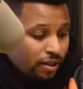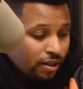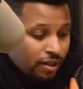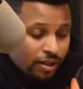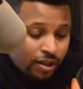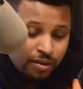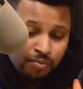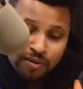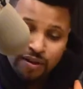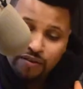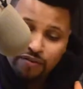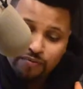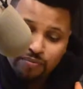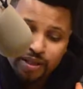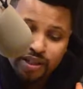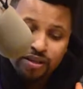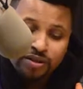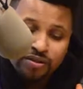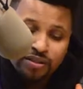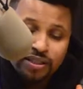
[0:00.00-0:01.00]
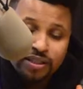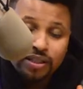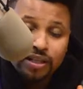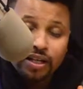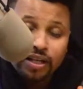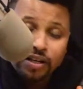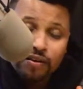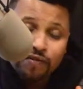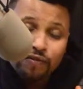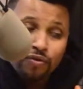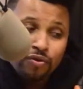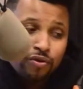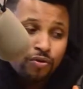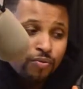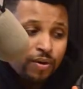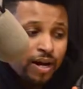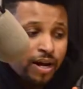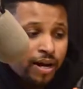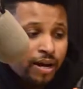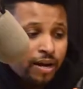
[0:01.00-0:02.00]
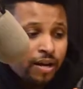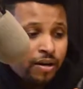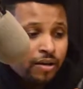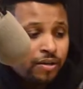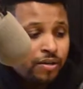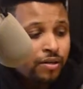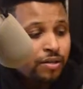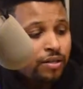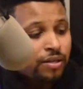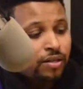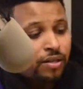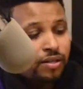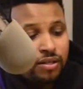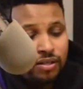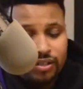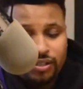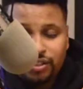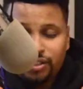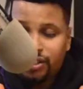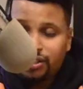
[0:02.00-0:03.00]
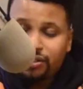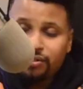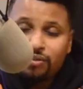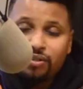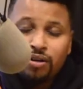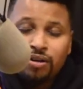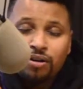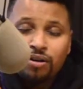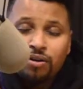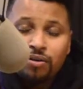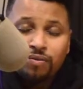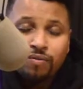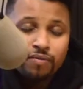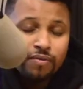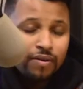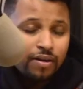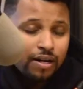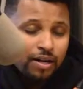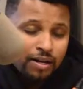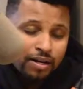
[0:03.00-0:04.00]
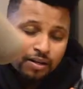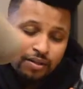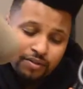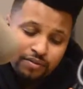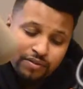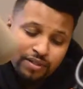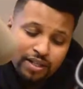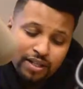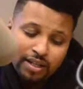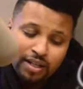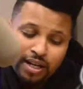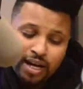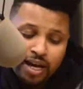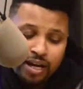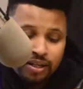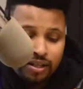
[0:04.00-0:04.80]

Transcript: I've been on the scene for a while. Just did a lot